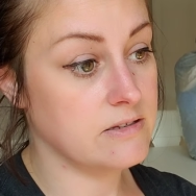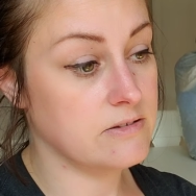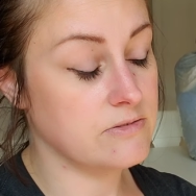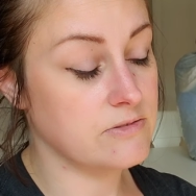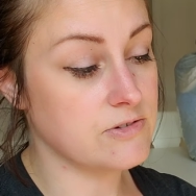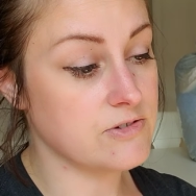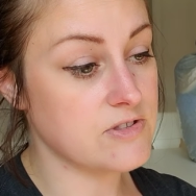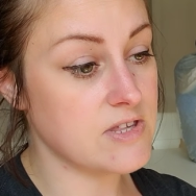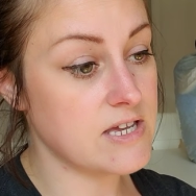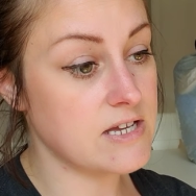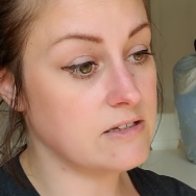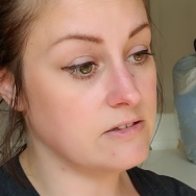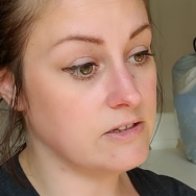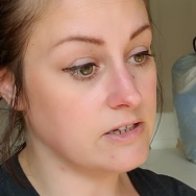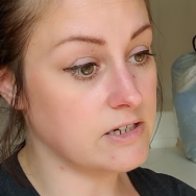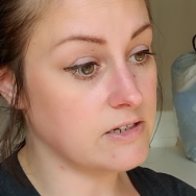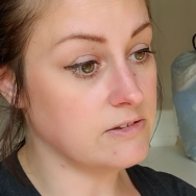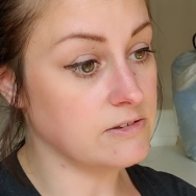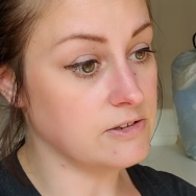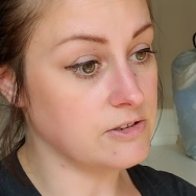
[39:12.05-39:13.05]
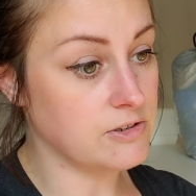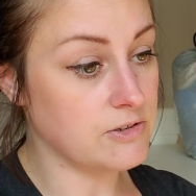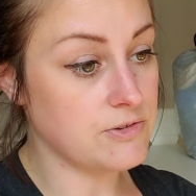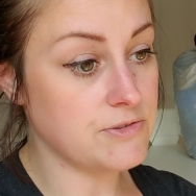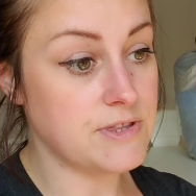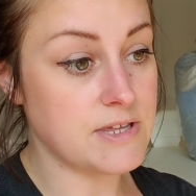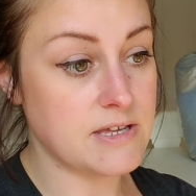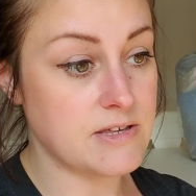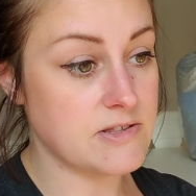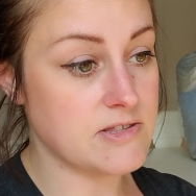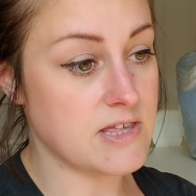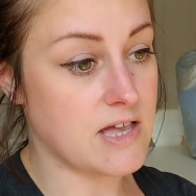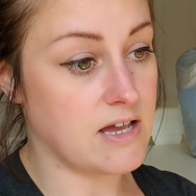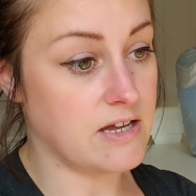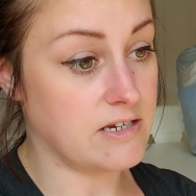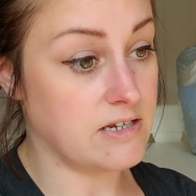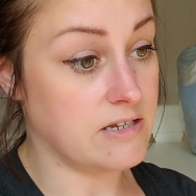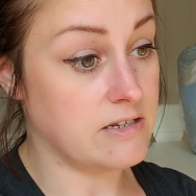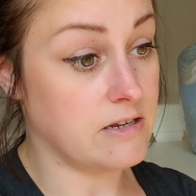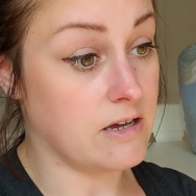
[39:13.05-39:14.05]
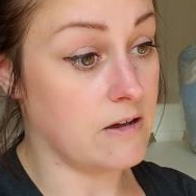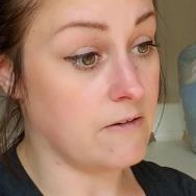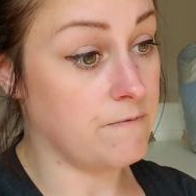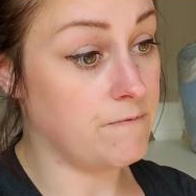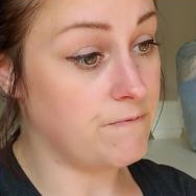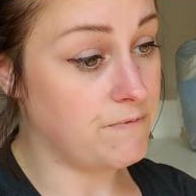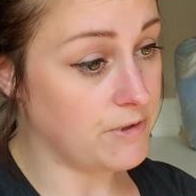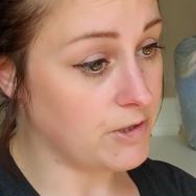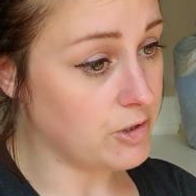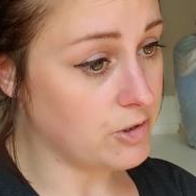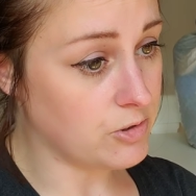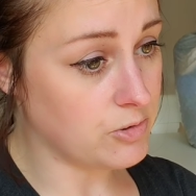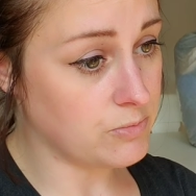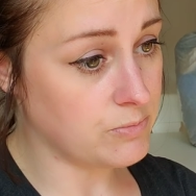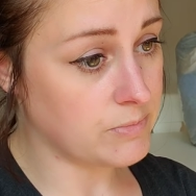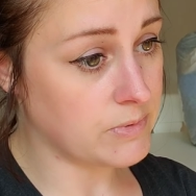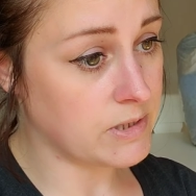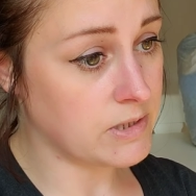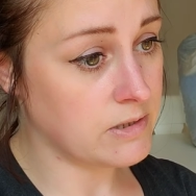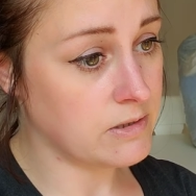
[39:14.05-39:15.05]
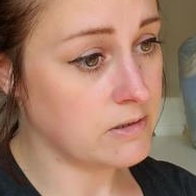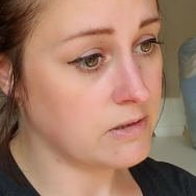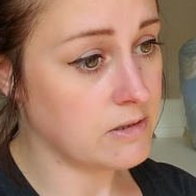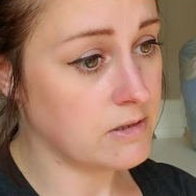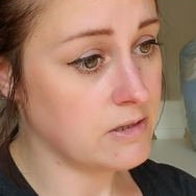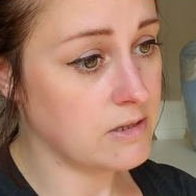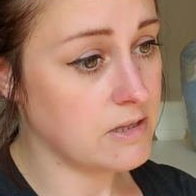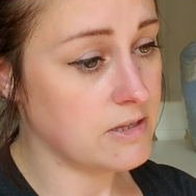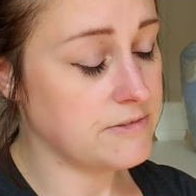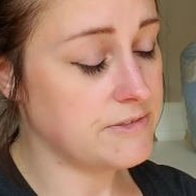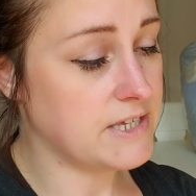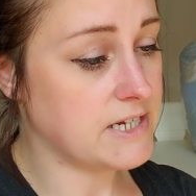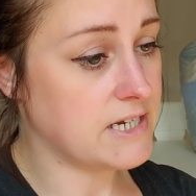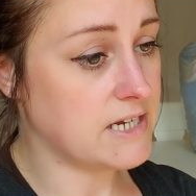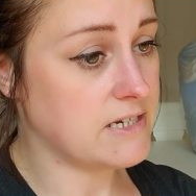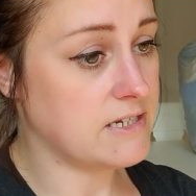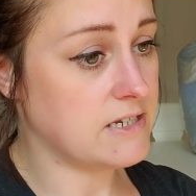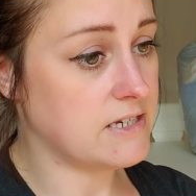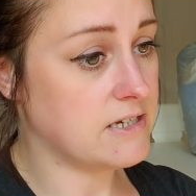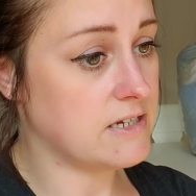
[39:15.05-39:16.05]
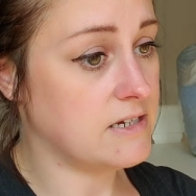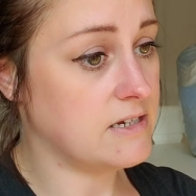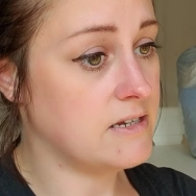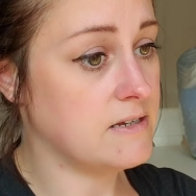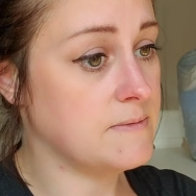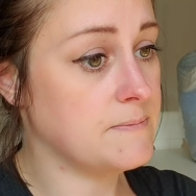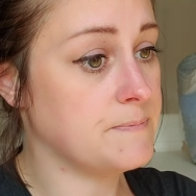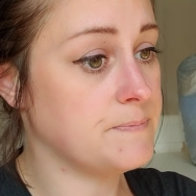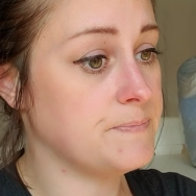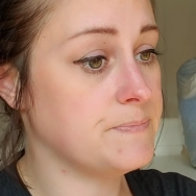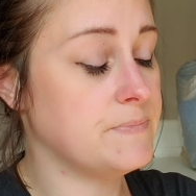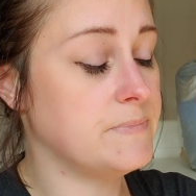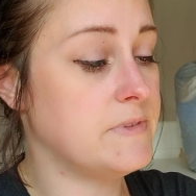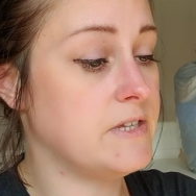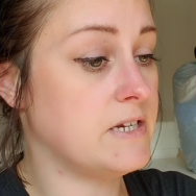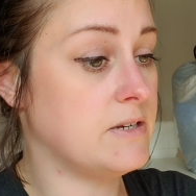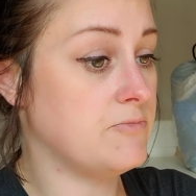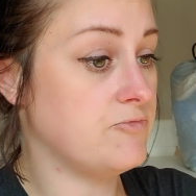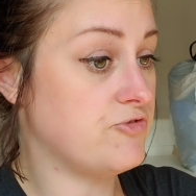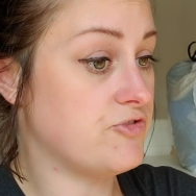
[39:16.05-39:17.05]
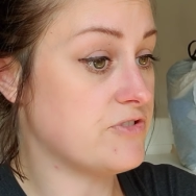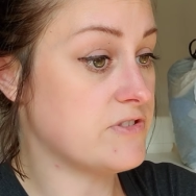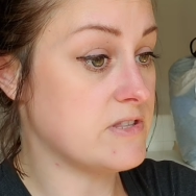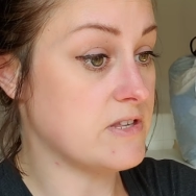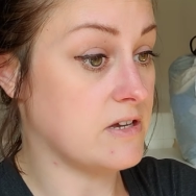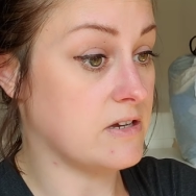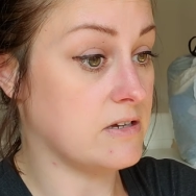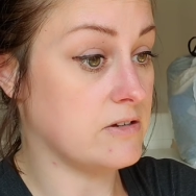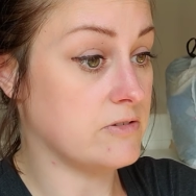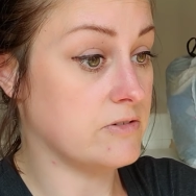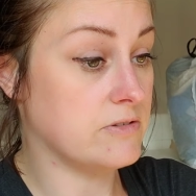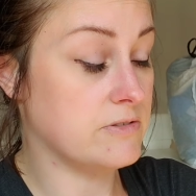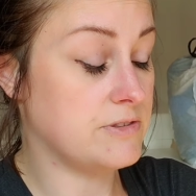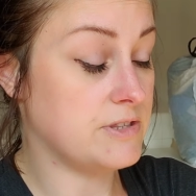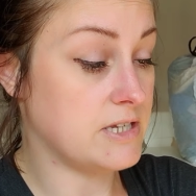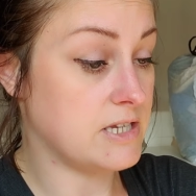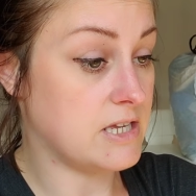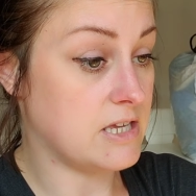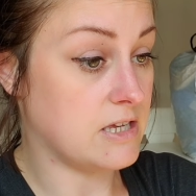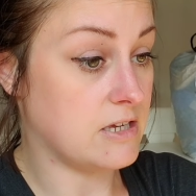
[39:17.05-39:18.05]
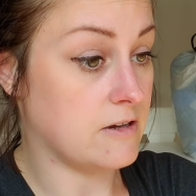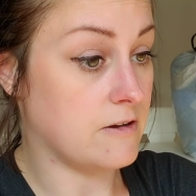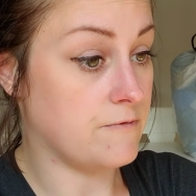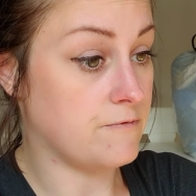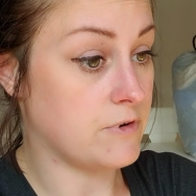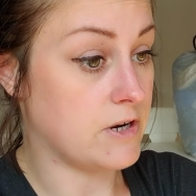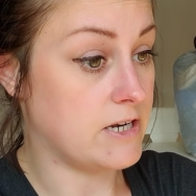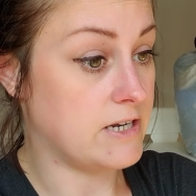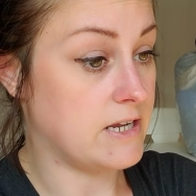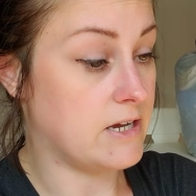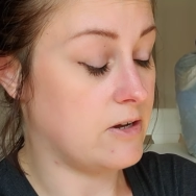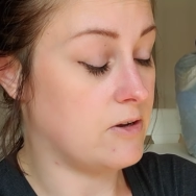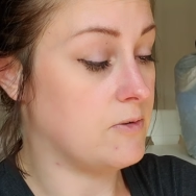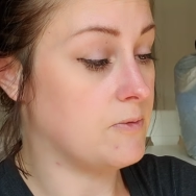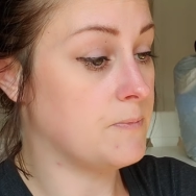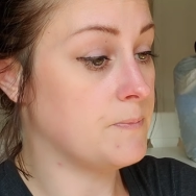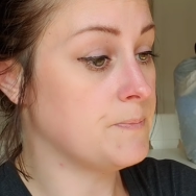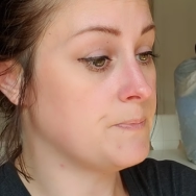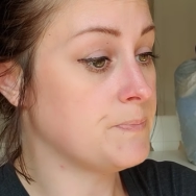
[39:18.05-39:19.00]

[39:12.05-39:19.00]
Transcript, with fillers: There's like a lot of little things that I did not film that I did that I'm just not thinking of right now.